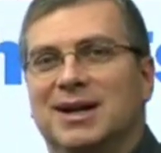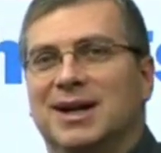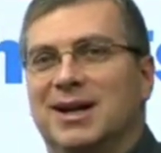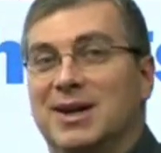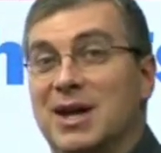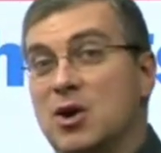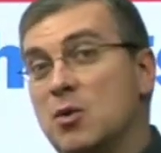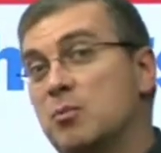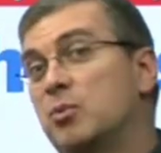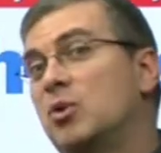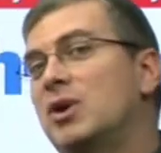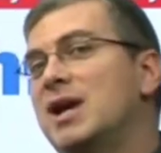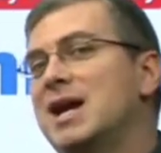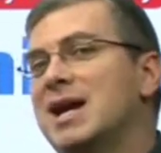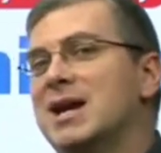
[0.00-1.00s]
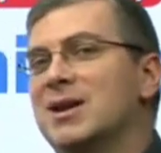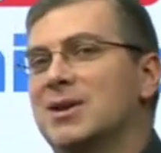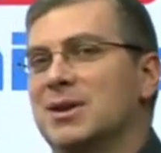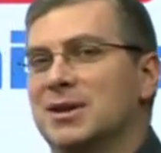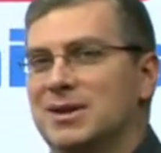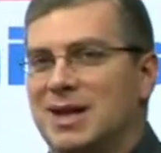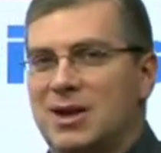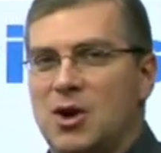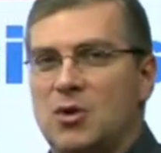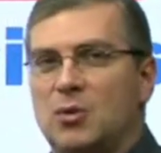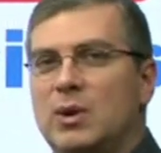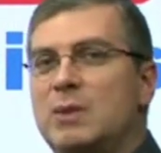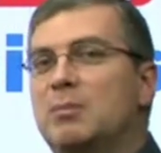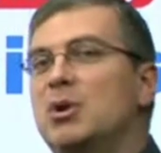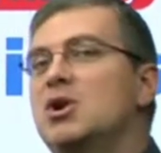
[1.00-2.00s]
They do not live. They
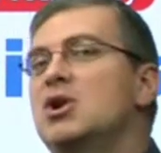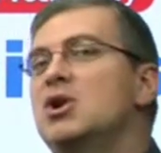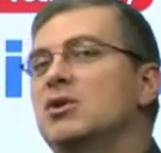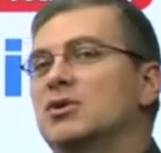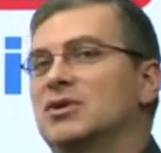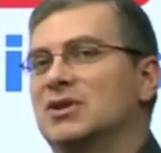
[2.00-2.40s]
breathe.